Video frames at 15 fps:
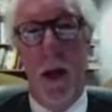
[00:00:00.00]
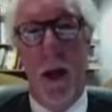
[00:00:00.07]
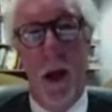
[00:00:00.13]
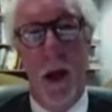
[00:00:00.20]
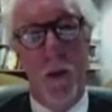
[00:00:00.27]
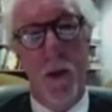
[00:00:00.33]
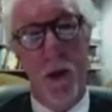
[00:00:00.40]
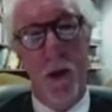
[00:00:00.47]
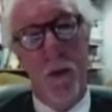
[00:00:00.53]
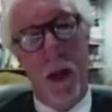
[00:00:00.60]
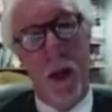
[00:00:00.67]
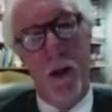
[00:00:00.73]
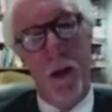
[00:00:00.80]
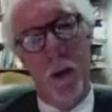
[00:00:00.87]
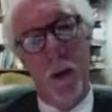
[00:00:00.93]
helps us
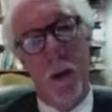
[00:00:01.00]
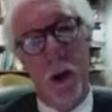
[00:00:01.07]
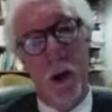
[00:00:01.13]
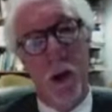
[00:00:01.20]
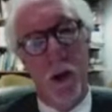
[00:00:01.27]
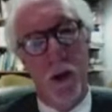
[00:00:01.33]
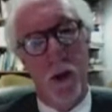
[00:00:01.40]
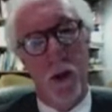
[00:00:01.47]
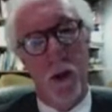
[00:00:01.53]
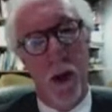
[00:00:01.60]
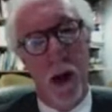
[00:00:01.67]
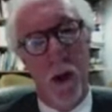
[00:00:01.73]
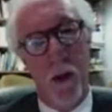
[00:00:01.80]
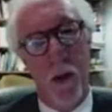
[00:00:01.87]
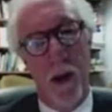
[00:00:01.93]
make some decisions
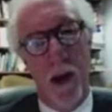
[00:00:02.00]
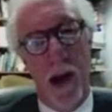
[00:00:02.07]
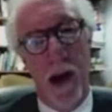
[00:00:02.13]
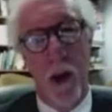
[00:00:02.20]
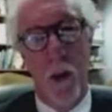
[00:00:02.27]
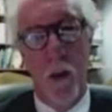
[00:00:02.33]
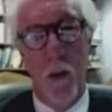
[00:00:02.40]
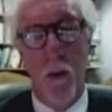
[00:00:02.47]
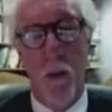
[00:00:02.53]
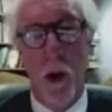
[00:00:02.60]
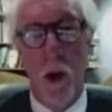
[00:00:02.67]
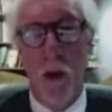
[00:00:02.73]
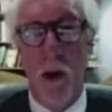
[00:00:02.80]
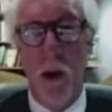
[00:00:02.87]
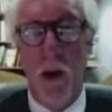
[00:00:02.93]
about how to
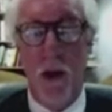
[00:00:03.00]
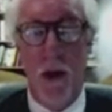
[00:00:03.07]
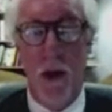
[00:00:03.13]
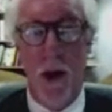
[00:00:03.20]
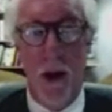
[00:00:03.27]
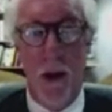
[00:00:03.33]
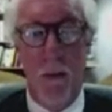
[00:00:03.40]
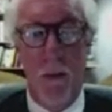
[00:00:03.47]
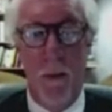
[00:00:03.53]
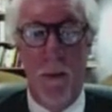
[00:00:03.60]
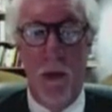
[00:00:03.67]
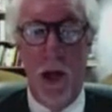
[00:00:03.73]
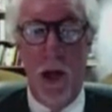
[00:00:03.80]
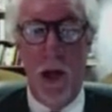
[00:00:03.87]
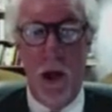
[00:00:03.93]
approach
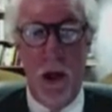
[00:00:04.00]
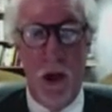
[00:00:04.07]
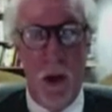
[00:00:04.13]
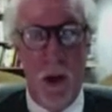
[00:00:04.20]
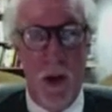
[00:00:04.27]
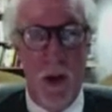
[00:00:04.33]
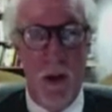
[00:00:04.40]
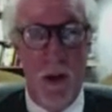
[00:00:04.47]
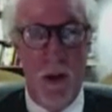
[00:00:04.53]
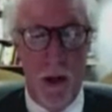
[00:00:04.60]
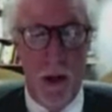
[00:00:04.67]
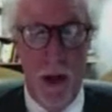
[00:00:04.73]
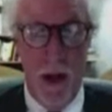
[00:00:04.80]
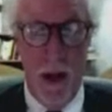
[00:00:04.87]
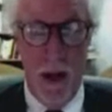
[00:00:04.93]
teaching units
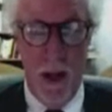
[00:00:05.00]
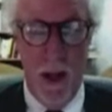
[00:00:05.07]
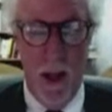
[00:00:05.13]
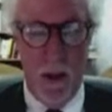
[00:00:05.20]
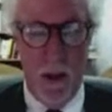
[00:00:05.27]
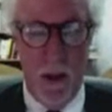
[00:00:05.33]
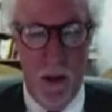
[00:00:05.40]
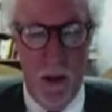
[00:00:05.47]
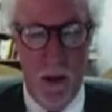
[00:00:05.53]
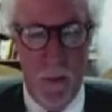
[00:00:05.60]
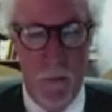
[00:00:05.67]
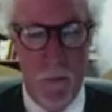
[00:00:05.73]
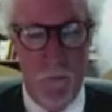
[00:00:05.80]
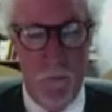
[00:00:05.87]
and lessons.